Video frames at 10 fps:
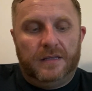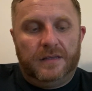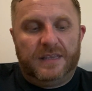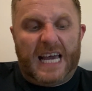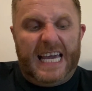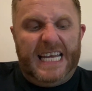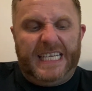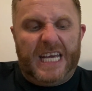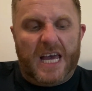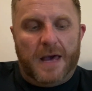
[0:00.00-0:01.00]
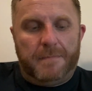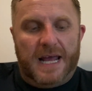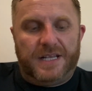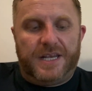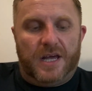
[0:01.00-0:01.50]
That idiot
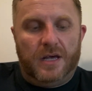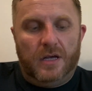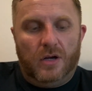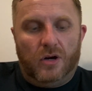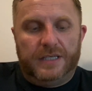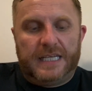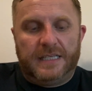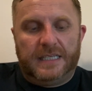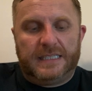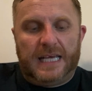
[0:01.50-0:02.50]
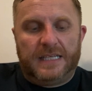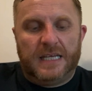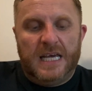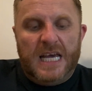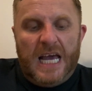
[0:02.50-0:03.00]
Amanda, Hortensia said,
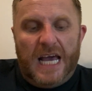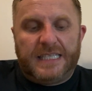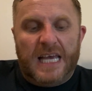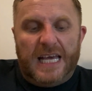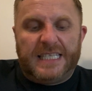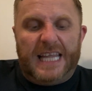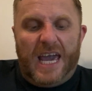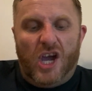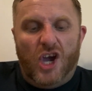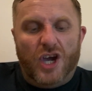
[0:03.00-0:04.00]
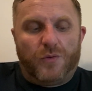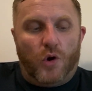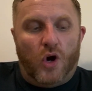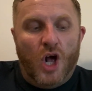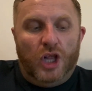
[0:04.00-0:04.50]
has let her hair
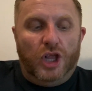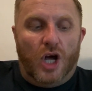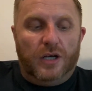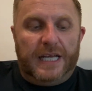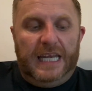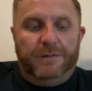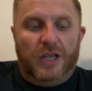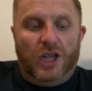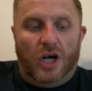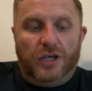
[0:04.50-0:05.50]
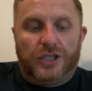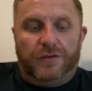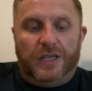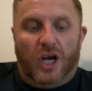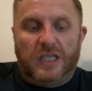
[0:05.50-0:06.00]
grow long and even longer
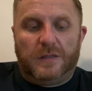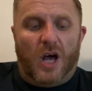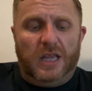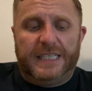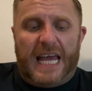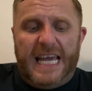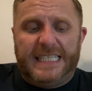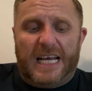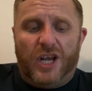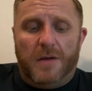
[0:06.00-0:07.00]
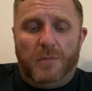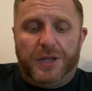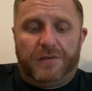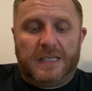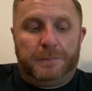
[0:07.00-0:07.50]
during the holidays, and her
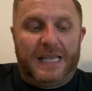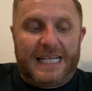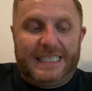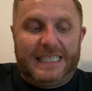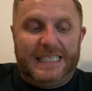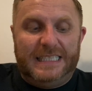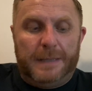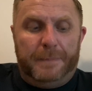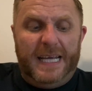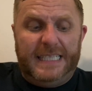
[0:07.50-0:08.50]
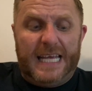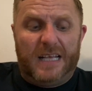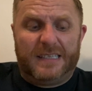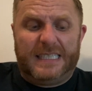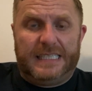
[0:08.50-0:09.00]
mother has plaited it into
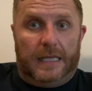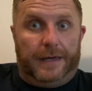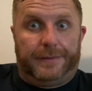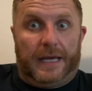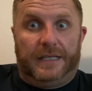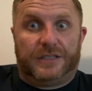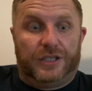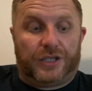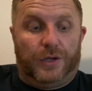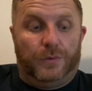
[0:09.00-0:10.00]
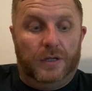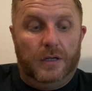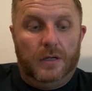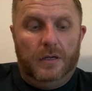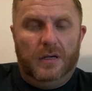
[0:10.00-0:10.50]
pigtails. Silly thing to do.
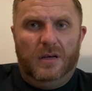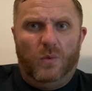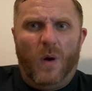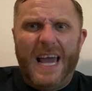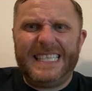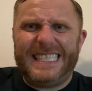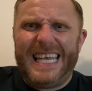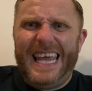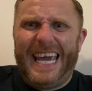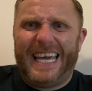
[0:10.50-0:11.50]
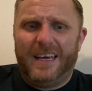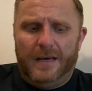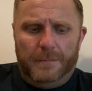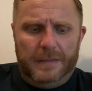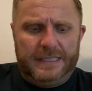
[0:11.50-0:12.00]
Why silly?
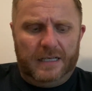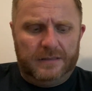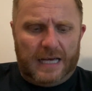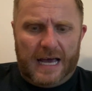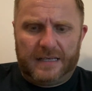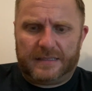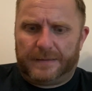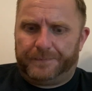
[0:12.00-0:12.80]
Matilda asked.